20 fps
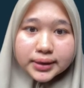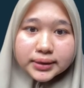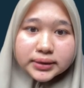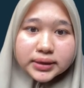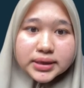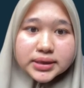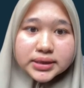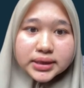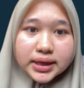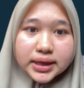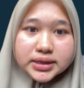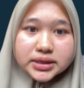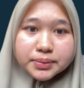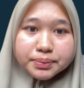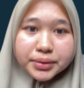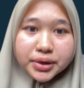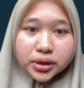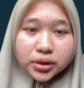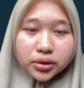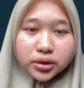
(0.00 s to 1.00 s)
This is
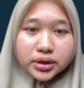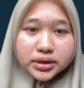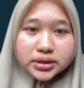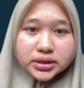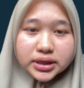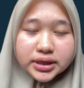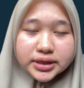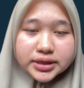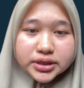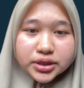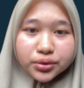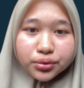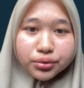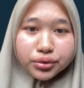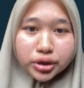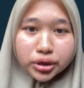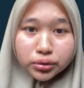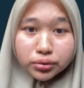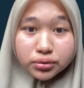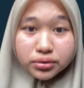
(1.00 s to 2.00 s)
because issue
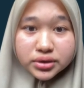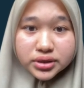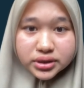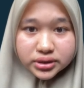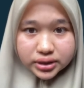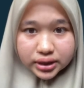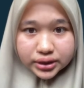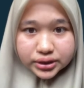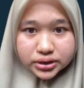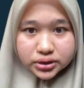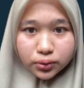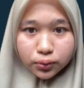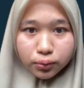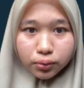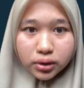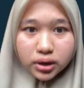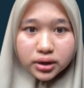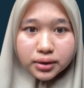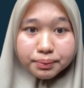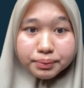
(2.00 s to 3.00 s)
new shares
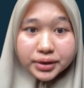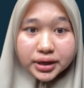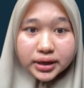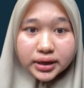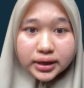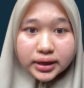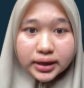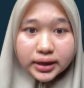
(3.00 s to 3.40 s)
would be